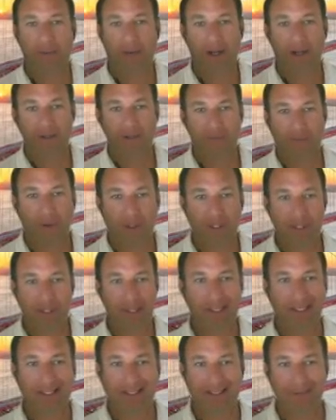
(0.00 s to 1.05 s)
We're not just focused
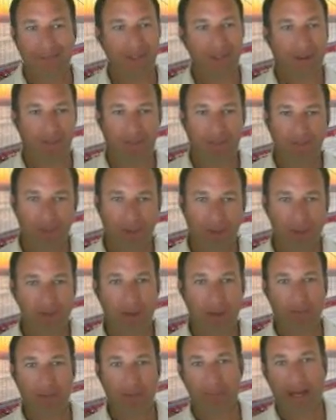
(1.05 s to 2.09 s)
on this symptom, which
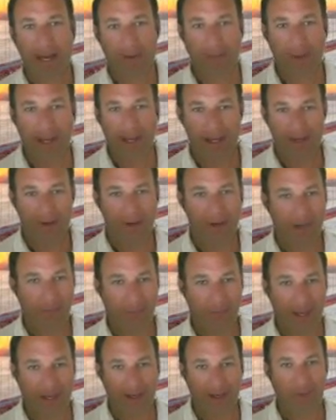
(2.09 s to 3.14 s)
might be back pain or
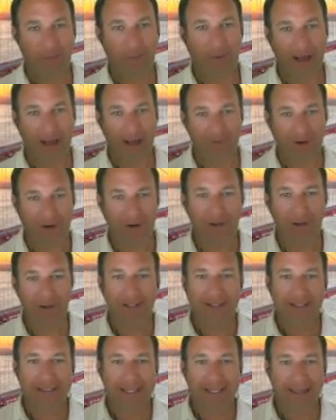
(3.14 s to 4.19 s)
neck pain or whatever,
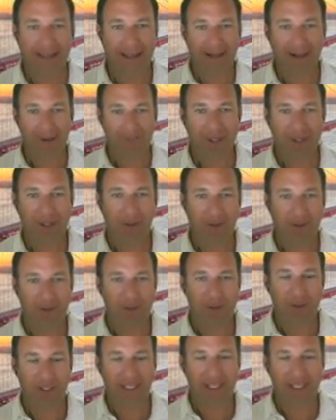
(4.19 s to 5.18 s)
and they come to you